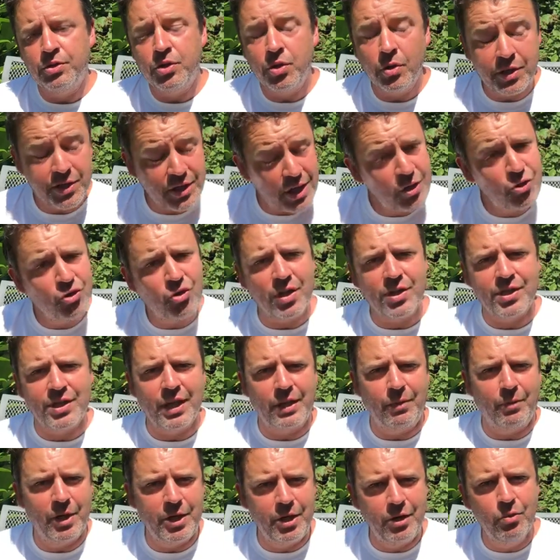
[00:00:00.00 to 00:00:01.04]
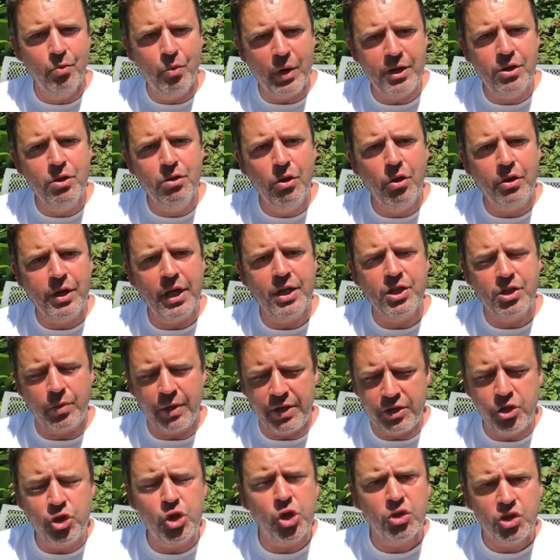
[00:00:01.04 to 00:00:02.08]
So it's interesting when you look into
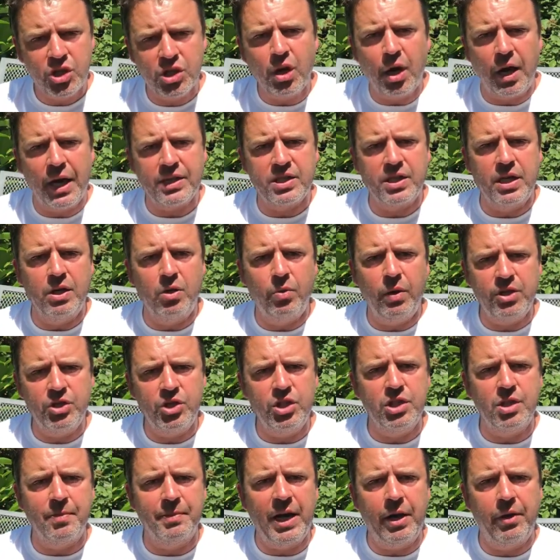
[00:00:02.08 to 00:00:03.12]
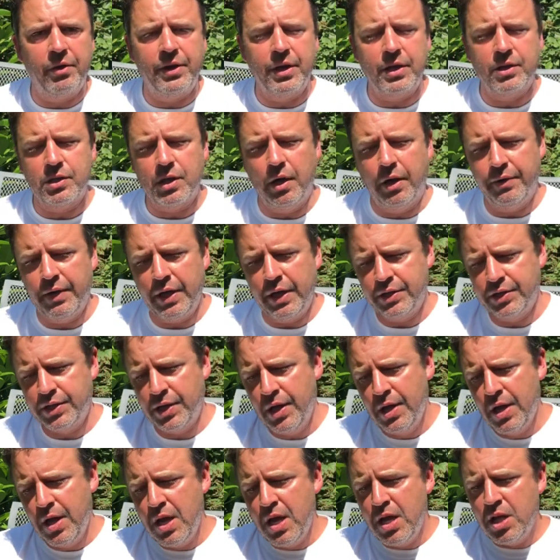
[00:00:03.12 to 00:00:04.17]
it, and you should start asking questions about things like this.
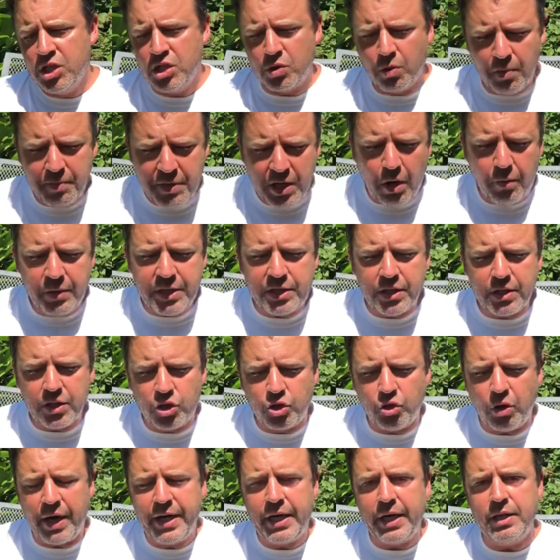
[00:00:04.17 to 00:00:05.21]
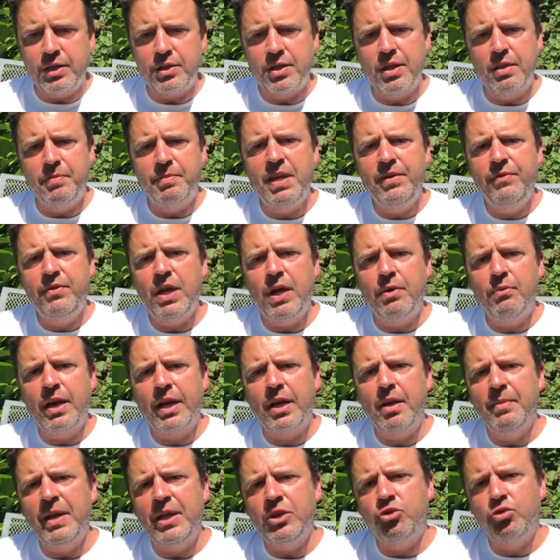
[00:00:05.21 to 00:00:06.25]
So when we go into the training, so the BVA
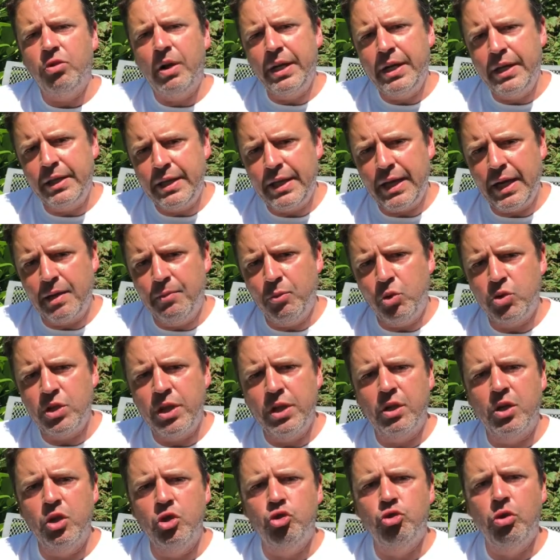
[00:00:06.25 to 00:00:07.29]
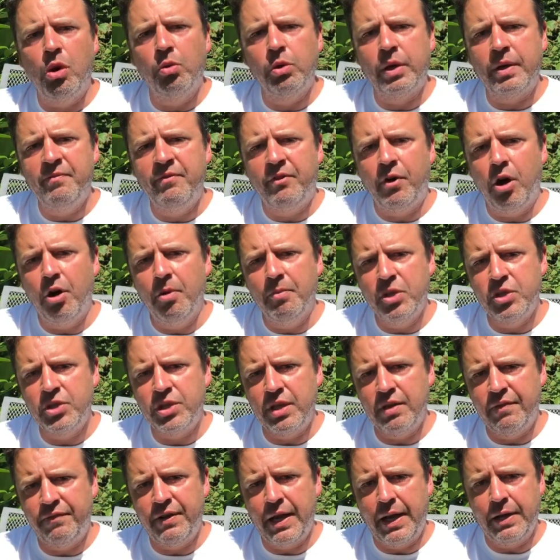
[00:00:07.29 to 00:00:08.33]
recommend training the animals in a controlled environment
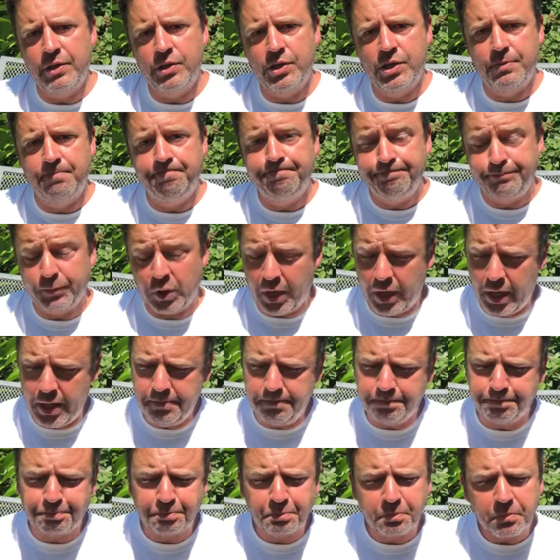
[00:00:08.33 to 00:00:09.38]
to the fence, okay?